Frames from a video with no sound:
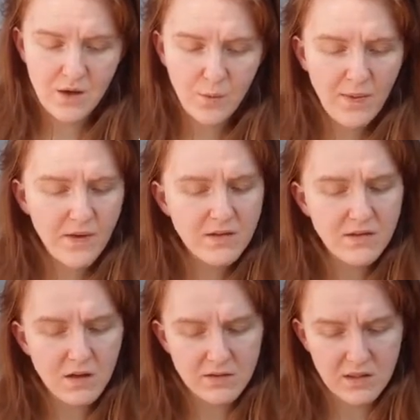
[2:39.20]
When those
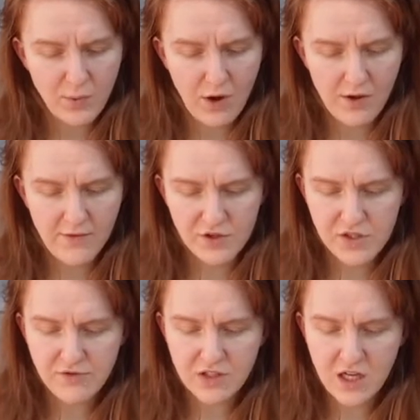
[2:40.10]
dances were over,
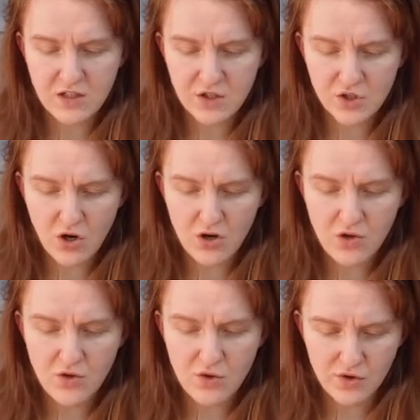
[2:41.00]
she returned to Charlotte
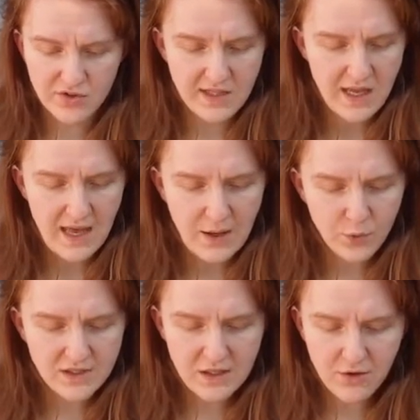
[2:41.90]
Lucas, and
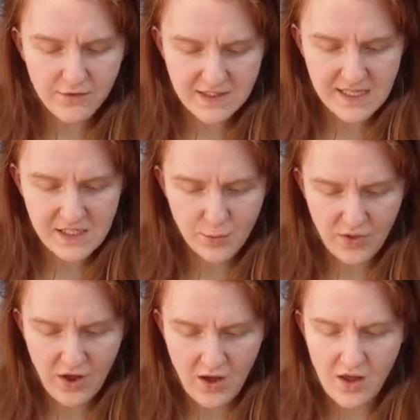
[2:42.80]
was in conversation
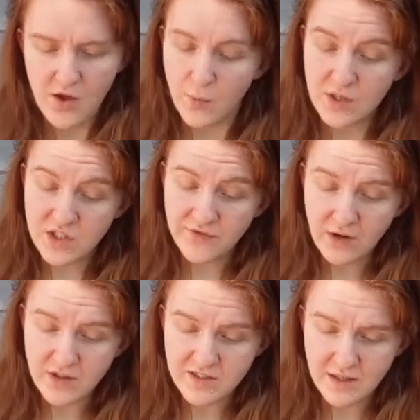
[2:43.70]
with her, when she
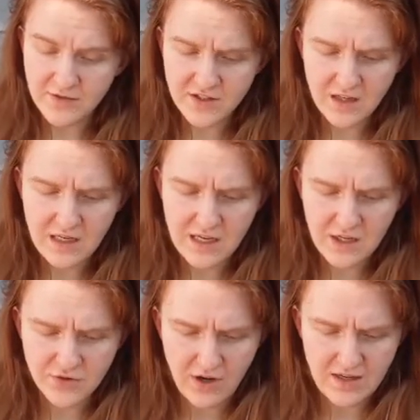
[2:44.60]
found herself suddenly
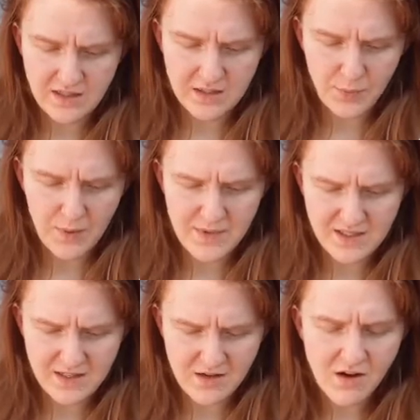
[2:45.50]
addressed by
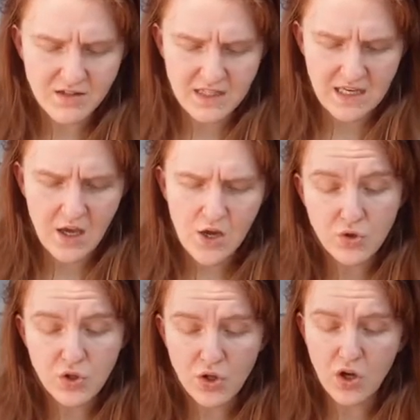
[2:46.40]
Mr. Darcy, who
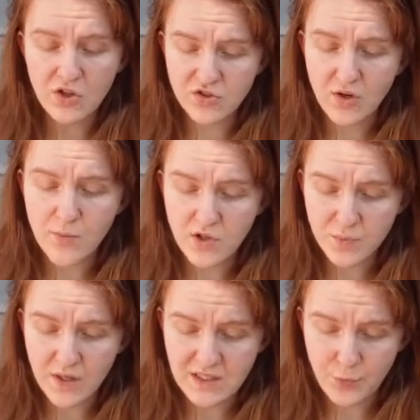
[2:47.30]
took her so much
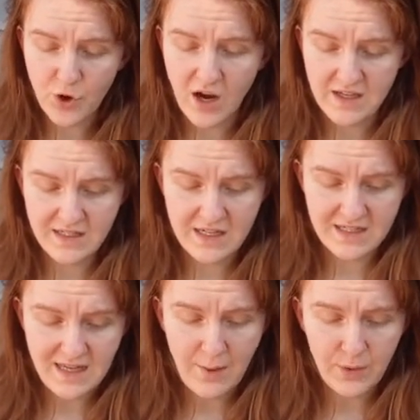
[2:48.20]
by surprise in
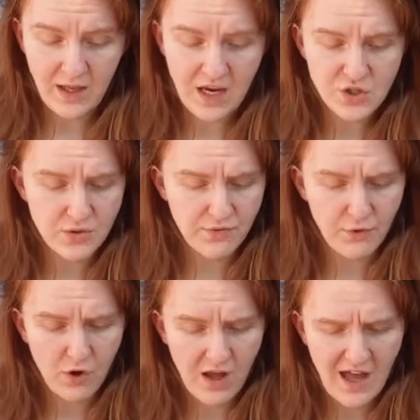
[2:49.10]
his application
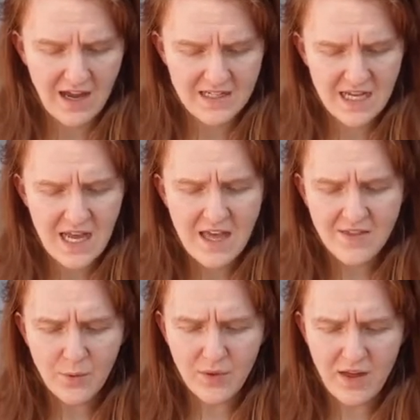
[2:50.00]
for her hand,
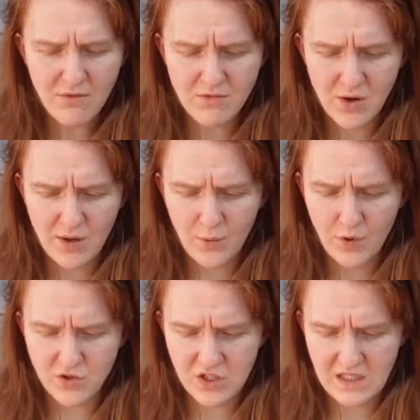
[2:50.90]
that without knowing
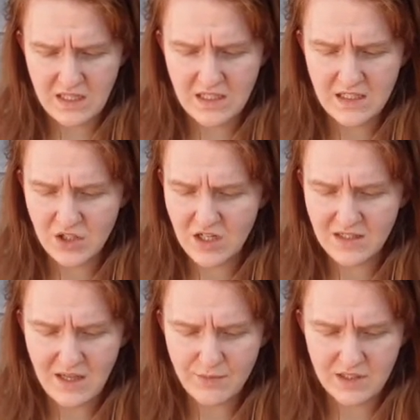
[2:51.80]
what she did, she
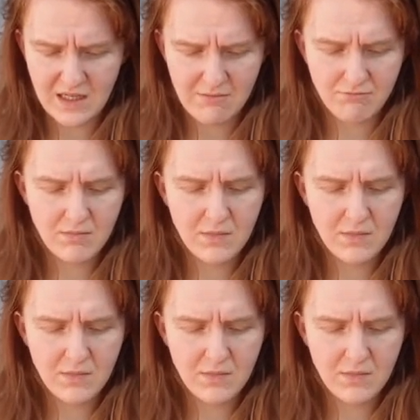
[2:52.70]
accepted him.